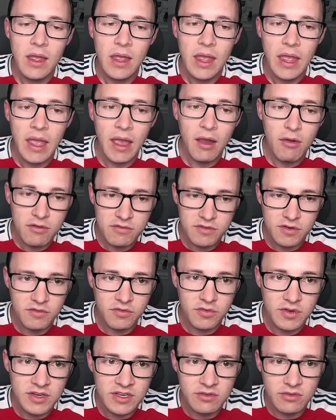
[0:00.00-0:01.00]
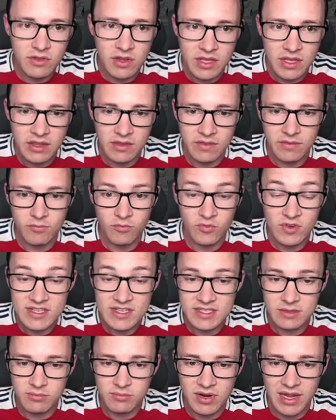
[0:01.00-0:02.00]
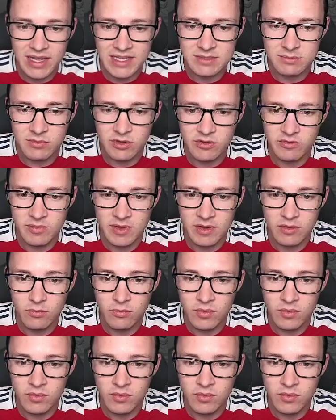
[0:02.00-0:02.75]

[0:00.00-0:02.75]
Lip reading: However, if we do look at recent price movement,